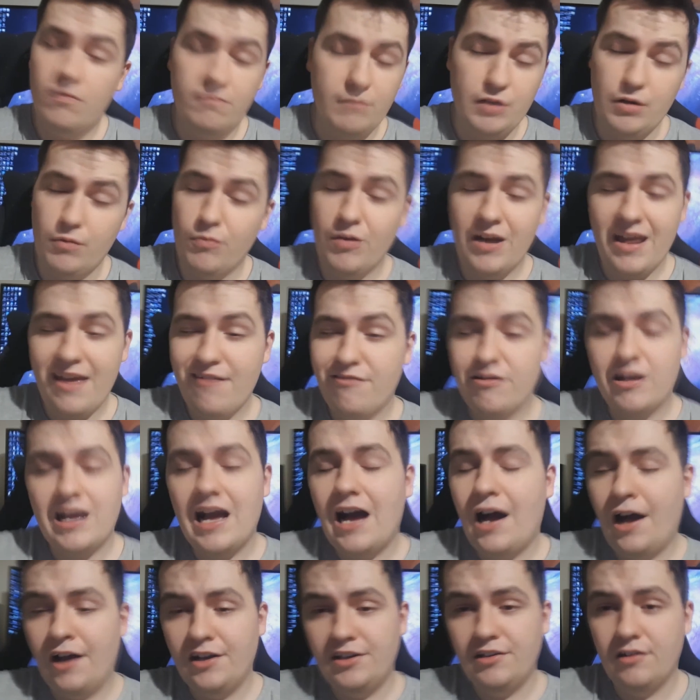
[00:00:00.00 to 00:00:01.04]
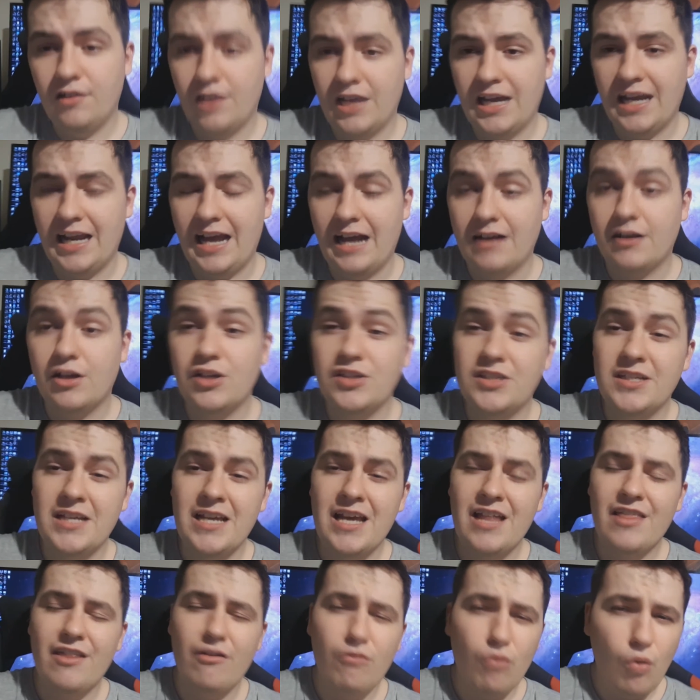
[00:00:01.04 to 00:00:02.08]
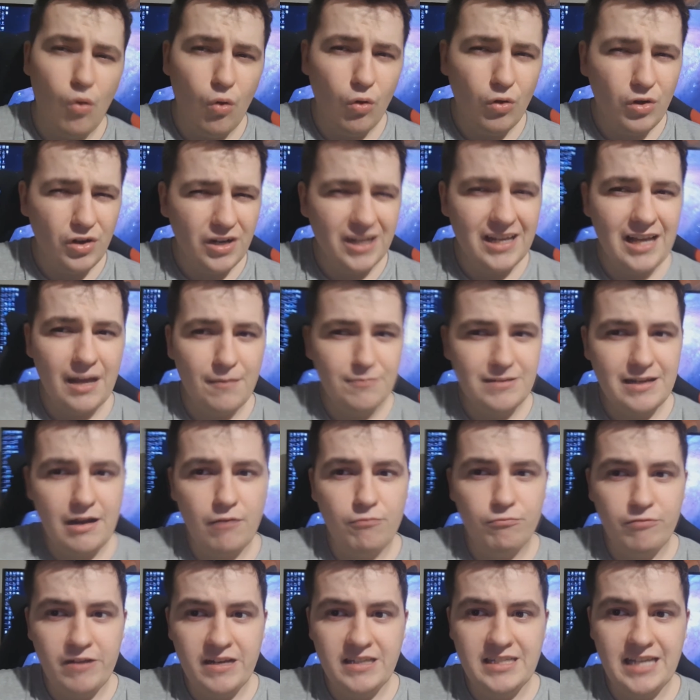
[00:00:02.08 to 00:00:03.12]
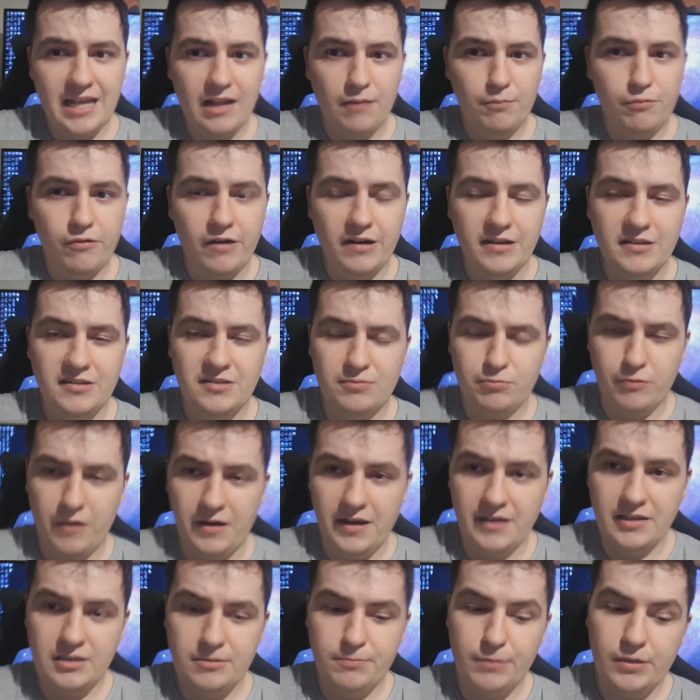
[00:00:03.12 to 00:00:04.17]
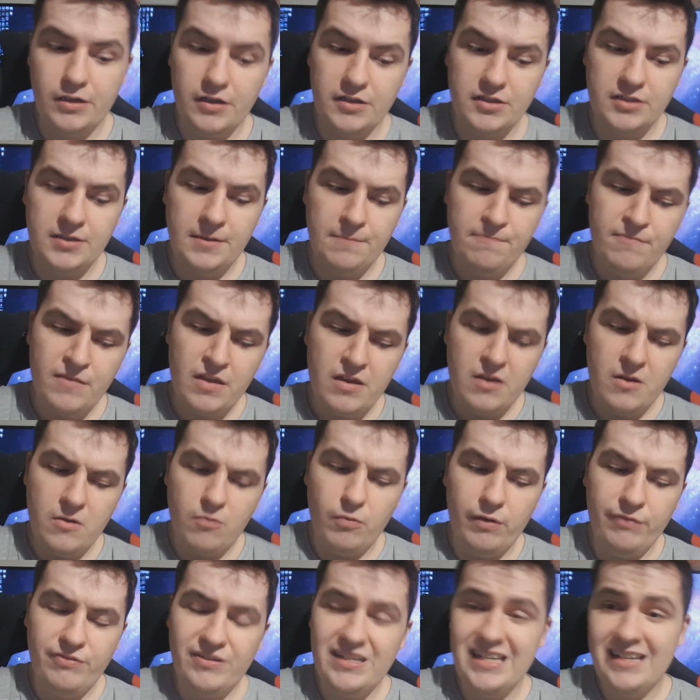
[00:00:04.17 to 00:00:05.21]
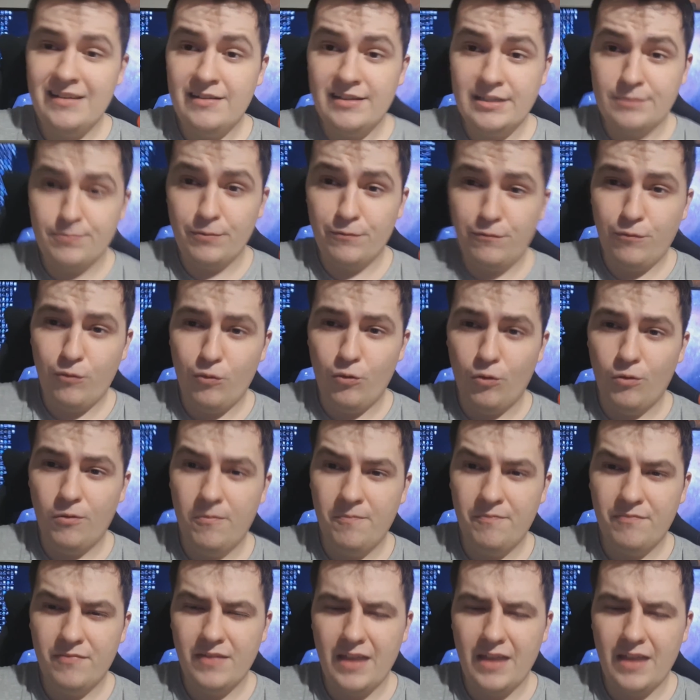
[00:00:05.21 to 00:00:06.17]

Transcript: whatever card you're looking at, because they're all going to come down retail price wise, because we've seen this before.